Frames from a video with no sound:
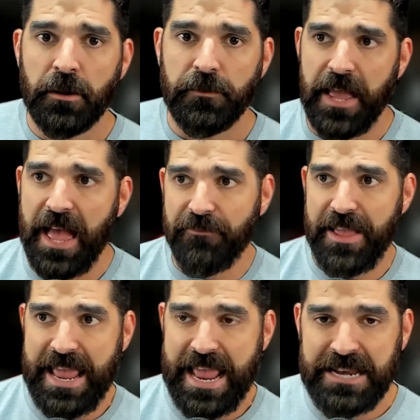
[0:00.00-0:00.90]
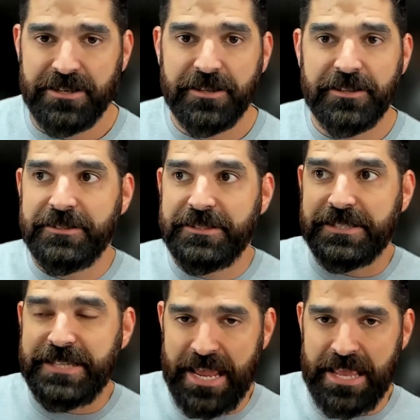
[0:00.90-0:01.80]
They have 8 to
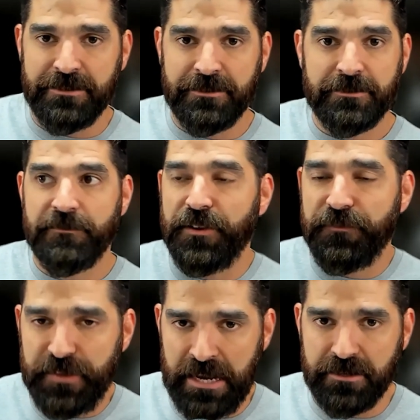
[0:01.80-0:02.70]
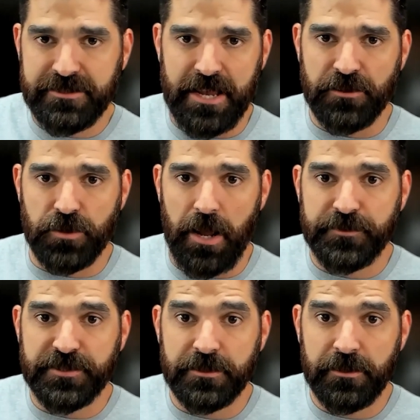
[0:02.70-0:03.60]
10, 15 sales
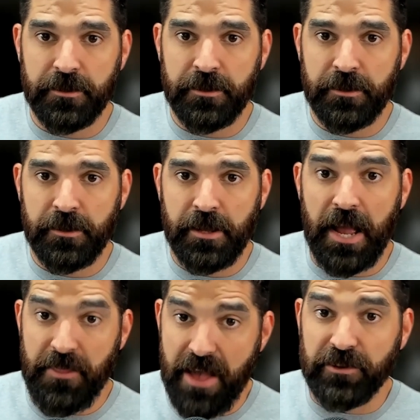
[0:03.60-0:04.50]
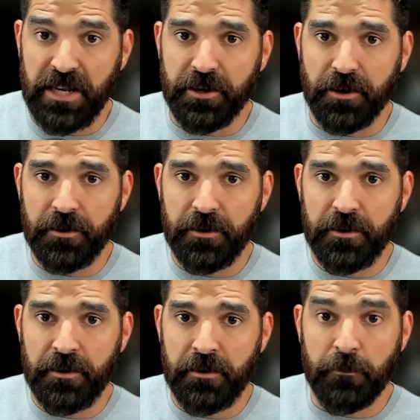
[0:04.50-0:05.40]
reps, and they have a leader,
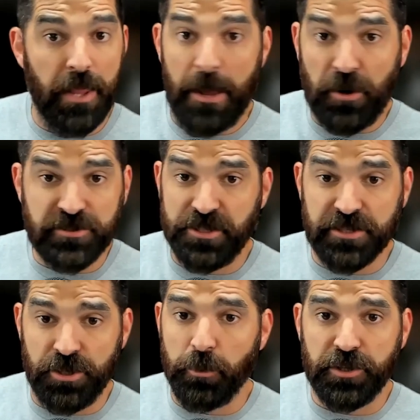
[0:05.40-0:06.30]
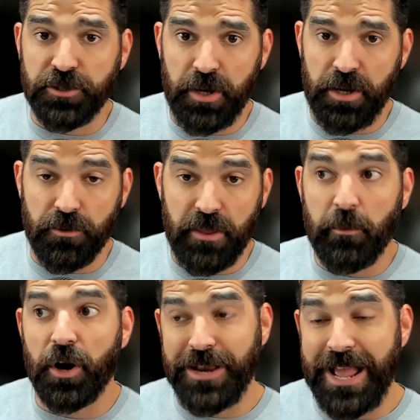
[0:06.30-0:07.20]
but that person doesn't know what to do either. They
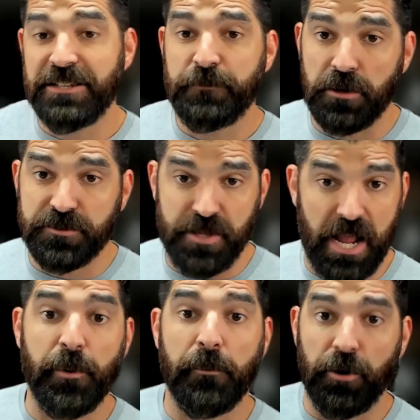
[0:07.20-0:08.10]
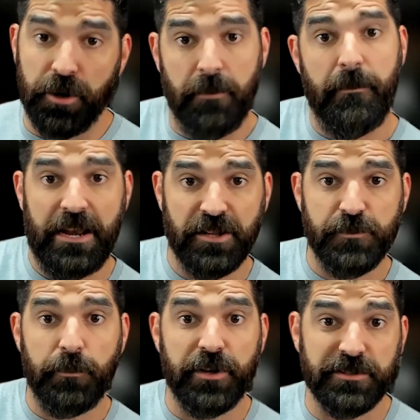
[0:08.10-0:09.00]
were a nice person that got promoted to
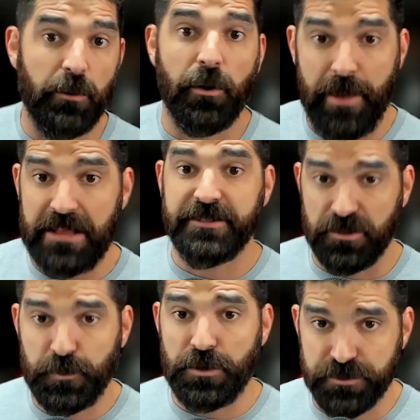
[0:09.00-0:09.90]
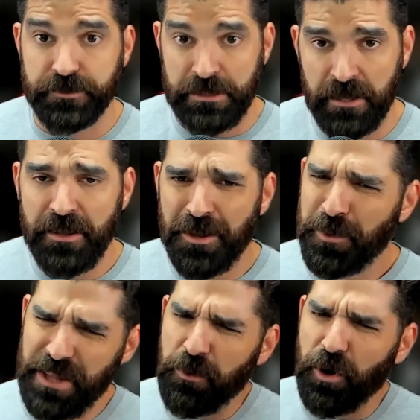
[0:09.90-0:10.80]
management because they were a bad salesperson,
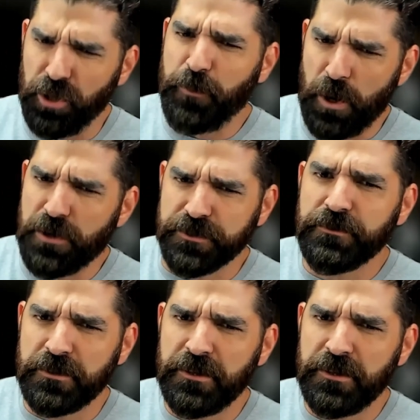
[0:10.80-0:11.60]
but they were a good person.